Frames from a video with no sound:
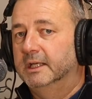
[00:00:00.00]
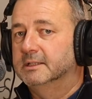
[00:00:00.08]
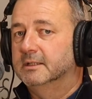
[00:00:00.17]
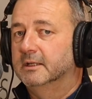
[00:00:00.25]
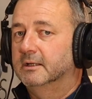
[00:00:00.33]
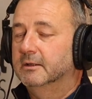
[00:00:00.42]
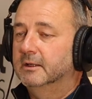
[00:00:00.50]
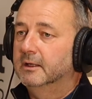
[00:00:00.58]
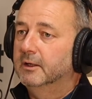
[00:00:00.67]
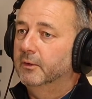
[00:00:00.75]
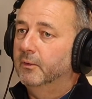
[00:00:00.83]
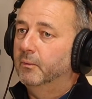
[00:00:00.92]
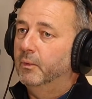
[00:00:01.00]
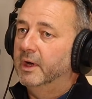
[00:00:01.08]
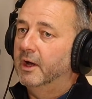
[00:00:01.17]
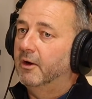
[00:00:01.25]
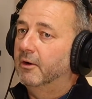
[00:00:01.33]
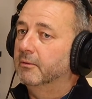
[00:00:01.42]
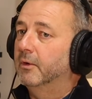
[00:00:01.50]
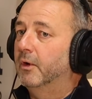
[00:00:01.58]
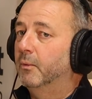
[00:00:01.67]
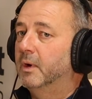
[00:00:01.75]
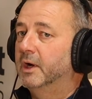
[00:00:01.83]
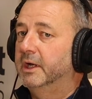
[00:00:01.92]
is that we are
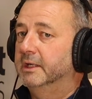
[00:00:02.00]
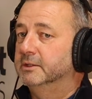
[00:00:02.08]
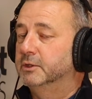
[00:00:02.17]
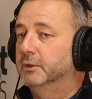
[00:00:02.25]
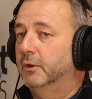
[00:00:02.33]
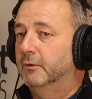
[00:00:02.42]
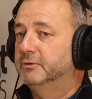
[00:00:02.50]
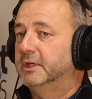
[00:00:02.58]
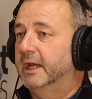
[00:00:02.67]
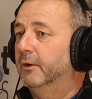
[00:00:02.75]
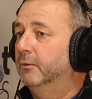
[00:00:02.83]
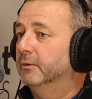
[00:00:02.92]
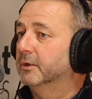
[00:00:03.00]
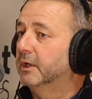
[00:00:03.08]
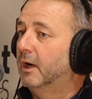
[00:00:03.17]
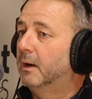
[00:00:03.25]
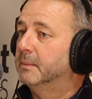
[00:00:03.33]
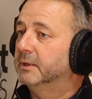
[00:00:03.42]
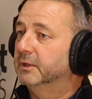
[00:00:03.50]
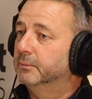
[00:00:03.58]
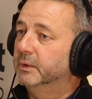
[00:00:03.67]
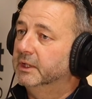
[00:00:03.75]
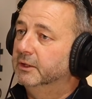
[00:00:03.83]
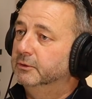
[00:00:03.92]
working to offset all of the carbon that
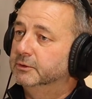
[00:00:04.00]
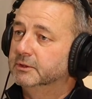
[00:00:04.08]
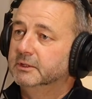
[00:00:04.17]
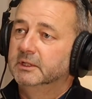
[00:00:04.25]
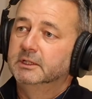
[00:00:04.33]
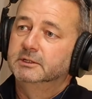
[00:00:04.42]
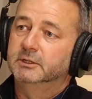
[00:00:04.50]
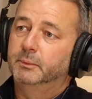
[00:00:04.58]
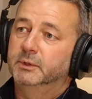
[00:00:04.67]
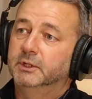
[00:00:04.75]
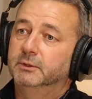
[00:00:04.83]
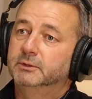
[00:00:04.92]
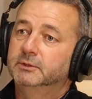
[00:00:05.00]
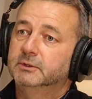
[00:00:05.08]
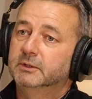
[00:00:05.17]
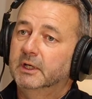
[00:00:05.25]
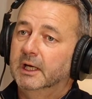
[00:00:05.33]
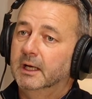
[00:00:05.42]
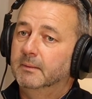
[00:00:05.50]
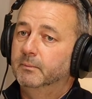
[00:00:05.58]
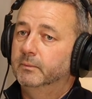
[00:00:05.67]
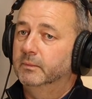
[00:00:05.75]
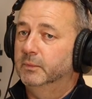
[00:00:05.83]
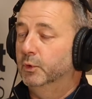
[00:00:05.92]
we use to produce
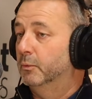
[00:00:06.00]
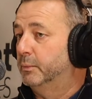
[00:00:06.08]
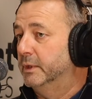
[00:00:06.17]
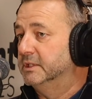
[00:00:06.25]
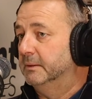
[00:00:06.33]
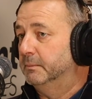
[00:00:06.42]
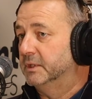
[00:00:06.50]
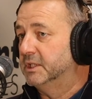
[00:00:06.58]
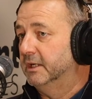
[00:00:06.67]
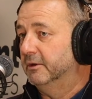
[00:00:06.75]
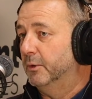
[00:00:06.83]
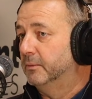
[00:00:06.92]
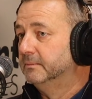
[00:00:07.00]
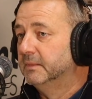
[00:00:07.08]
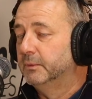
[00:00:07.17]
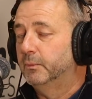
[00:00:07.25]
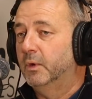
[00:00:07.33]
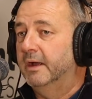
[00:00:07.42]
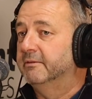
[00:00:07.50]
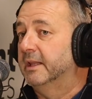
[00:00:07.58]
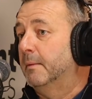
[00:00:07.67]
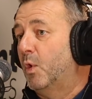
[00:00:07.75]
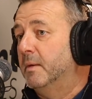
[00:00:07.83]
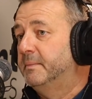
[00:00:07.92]
your printed material whatever
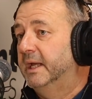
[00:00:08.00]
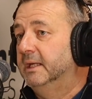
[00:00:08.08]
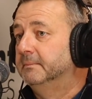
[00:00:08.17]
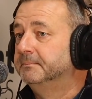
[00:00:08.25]
that might be.